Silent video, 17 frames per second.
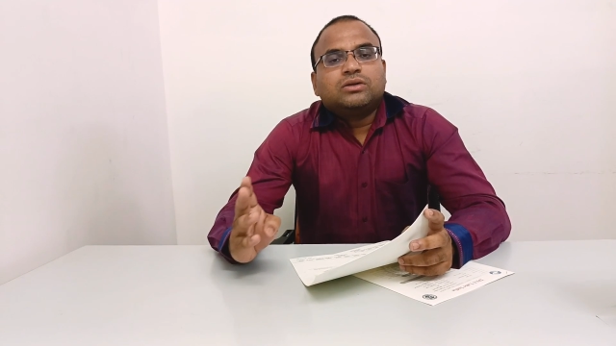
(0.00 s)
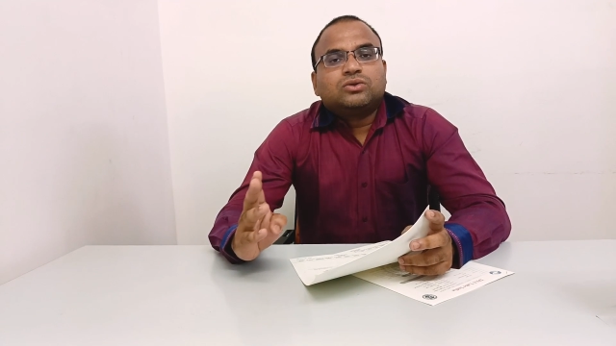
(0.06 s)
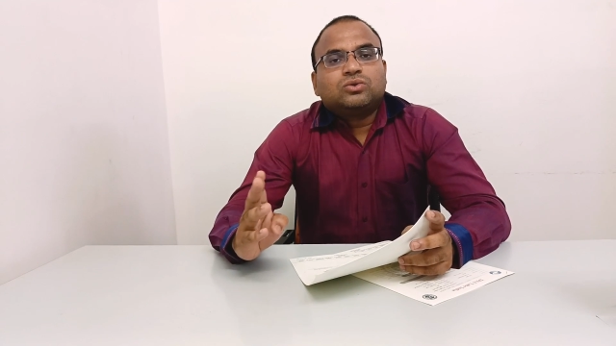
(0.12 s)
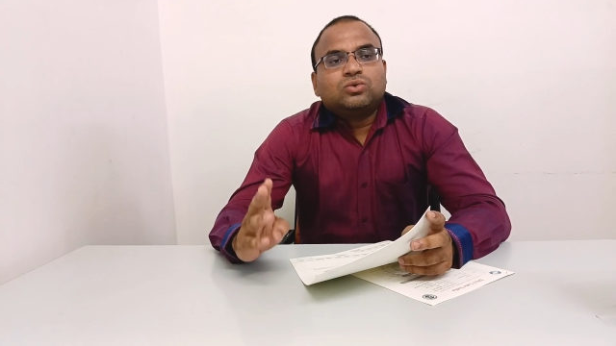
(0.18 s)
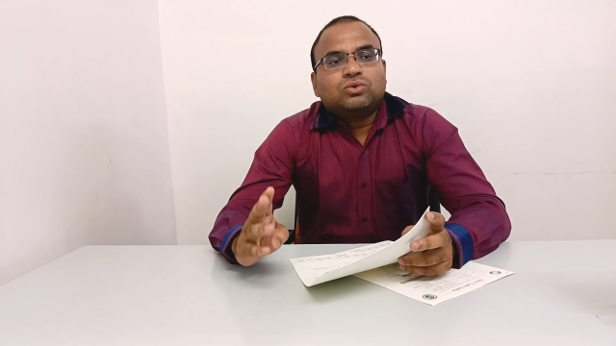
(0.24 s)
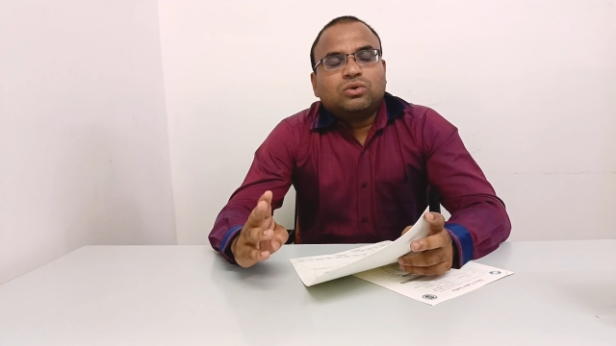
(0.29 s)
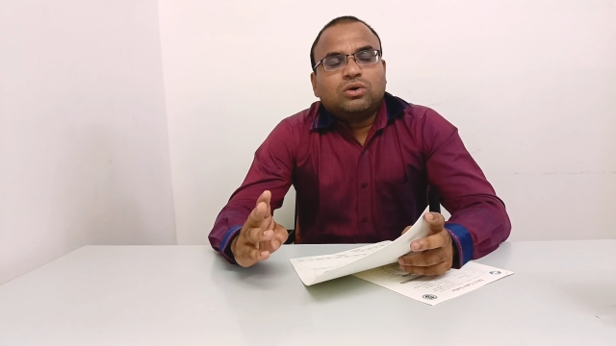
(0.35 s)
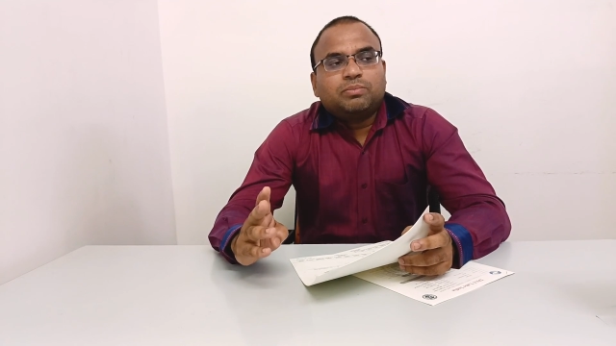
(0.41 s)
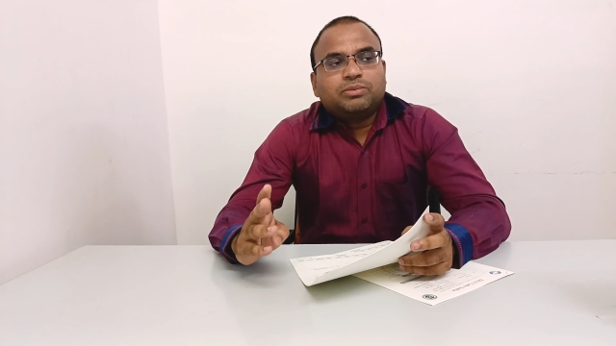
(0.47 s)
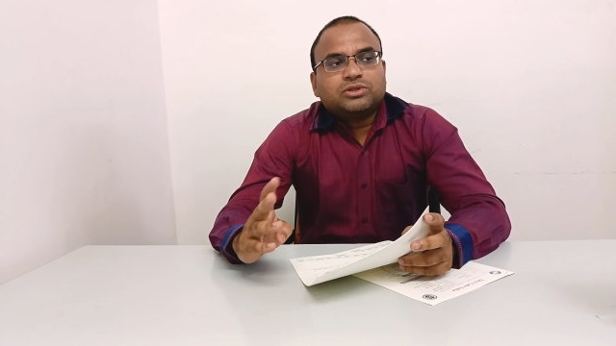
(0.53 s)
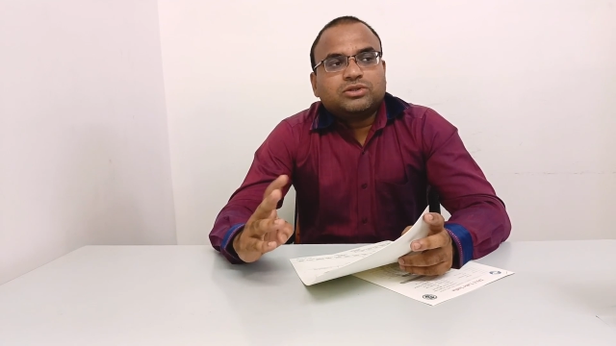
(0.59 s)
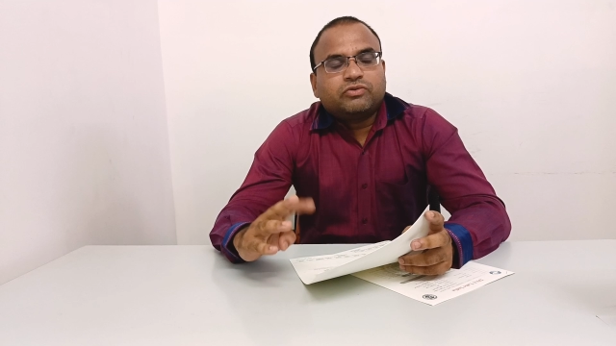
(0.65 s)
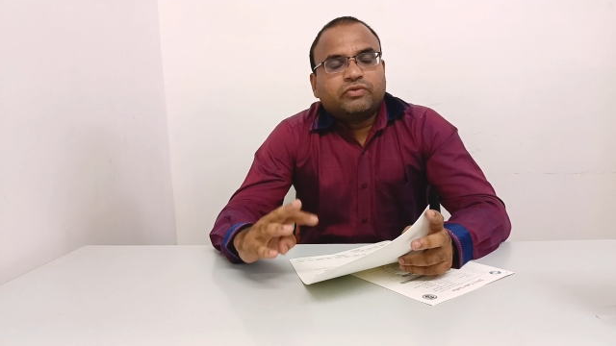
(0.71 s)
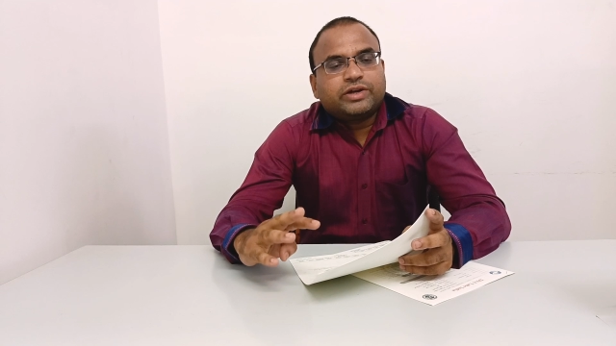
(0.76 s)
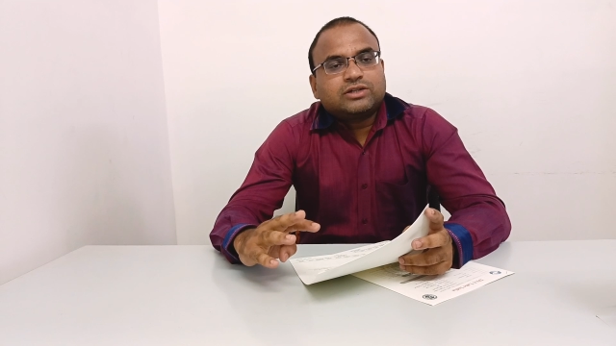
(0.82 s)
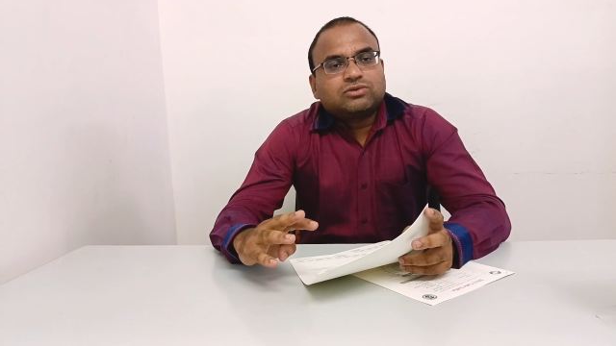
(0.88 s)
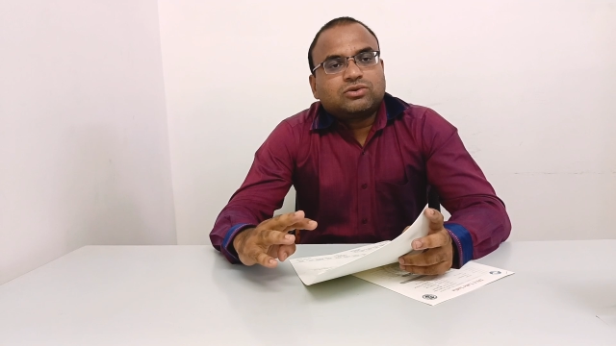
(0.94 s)
two copies
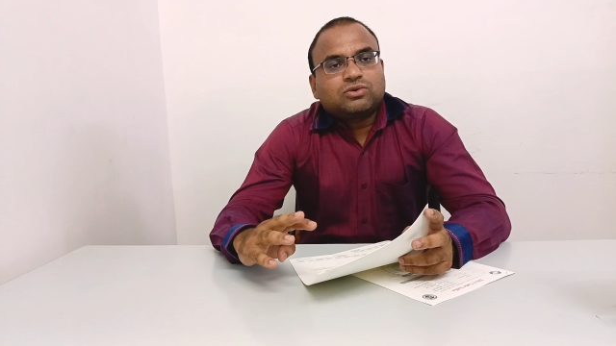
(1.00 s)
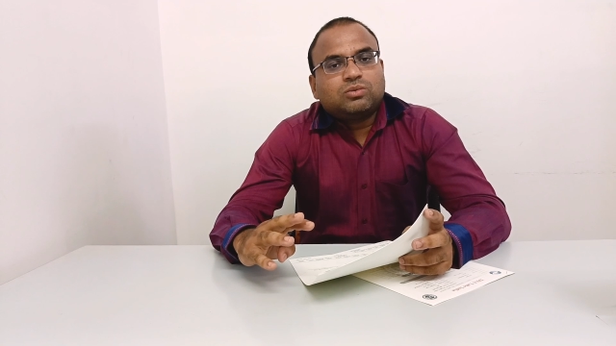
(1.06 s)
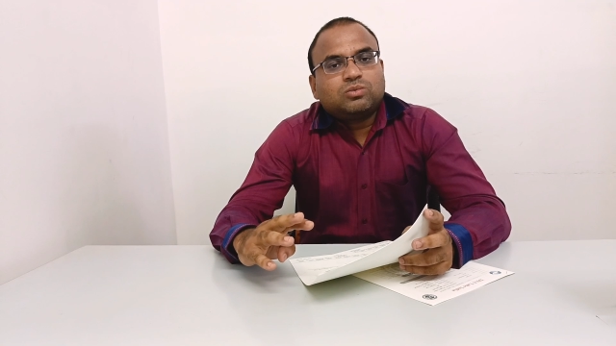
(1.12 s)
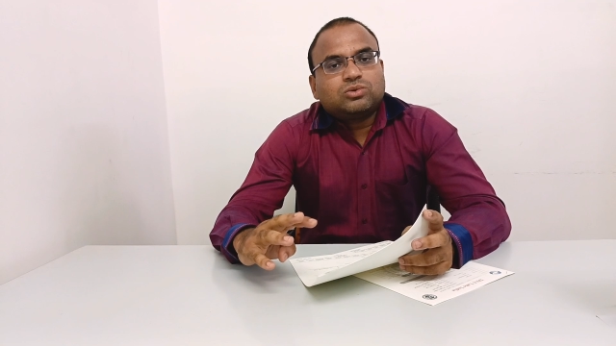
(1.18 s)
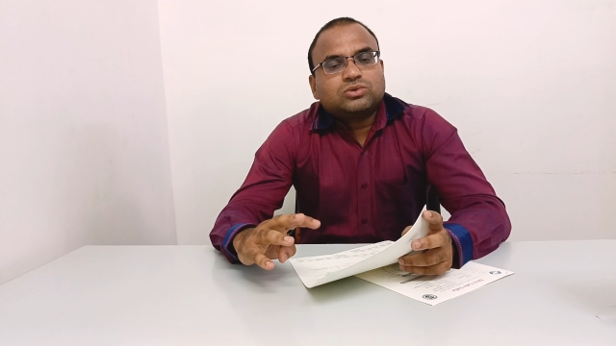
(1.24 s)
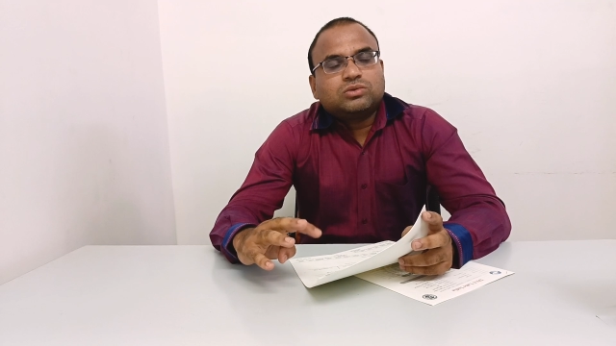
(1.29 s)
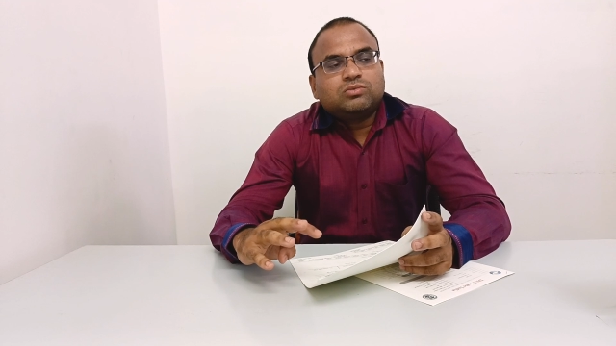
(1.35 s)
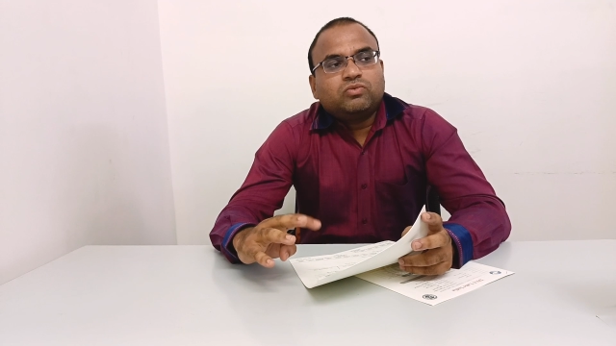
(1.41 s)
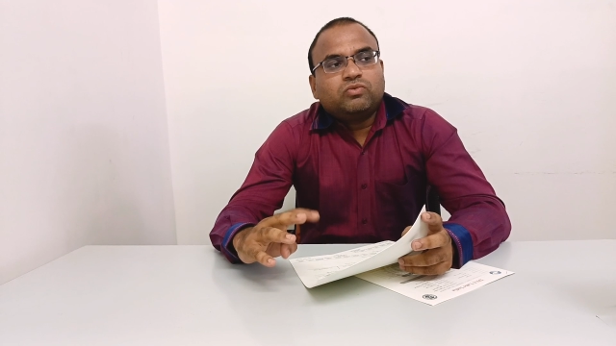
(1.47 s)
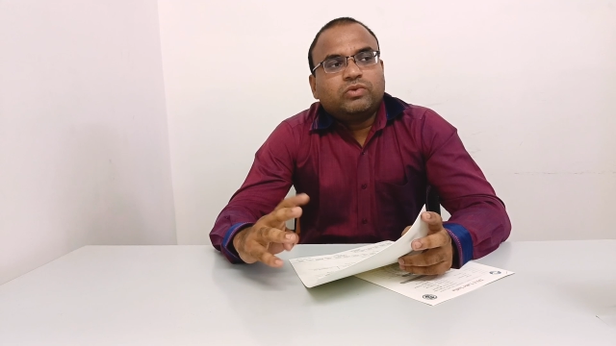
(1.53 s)
of X chromosome,